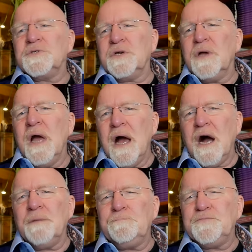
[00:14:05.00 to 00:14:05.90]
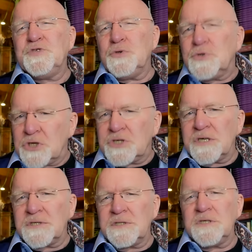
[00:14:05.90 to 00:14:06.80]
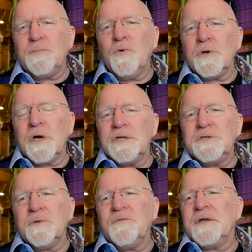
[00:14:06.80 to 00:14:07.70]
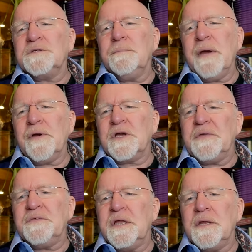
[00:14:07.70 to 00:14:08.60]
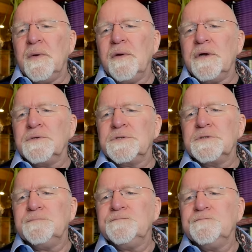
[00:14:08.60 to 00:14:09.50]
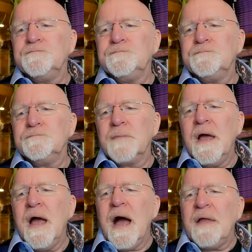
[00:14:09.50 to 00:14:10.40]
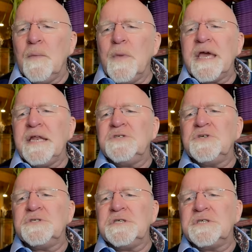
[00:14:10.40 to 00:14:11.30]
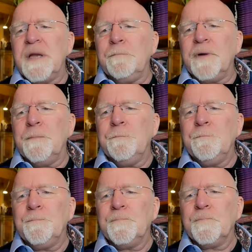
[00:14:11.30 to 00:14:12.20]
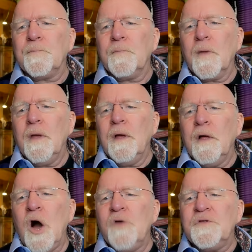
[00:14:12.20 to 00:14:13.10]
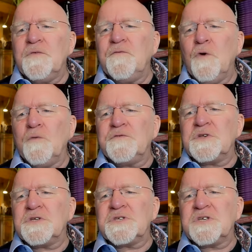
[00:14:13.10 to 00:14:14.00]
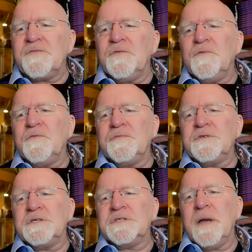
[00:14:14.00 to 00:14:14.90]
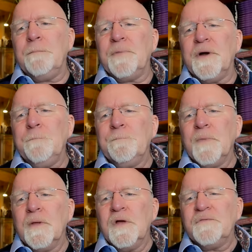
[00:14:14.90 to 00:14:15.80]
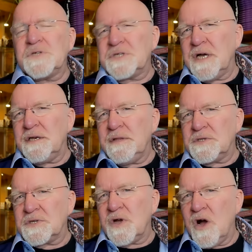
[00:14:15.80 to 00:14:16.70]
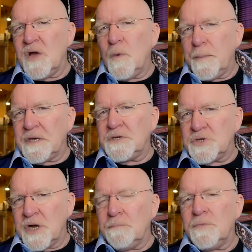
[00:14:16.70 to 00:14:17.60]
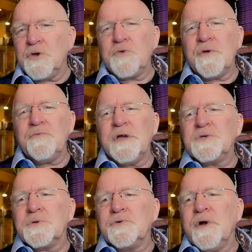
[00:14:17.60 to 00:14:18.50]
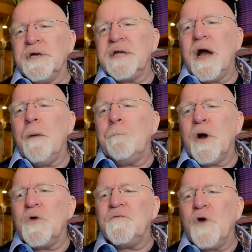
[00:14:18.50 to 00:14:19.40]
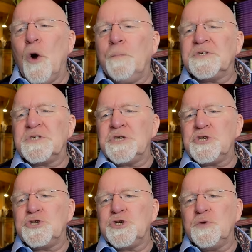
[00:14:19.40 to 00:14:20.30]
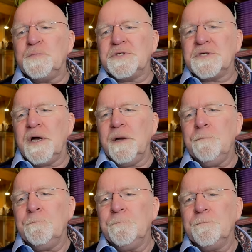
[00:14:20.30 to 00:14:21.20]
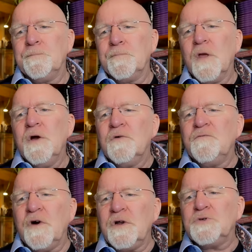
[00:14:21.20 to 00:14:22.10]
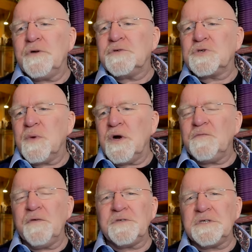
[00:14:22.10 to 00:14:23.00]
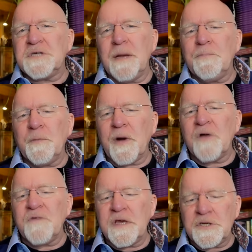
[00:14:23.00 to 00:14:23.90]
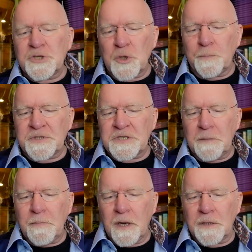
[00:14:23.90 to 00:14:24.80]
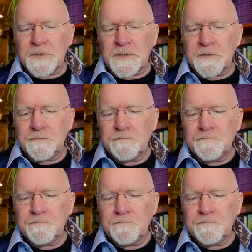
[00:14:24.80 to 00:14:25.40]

So I do suggest this is more likely to affect America than anywhere else. And then we get into December. Over the fourth to the seventh of December, the Sun in the sky will be conjunct Mercury retrograde, both opposite Jupiter, followed on the twelfth of December by Venus opposite Mars.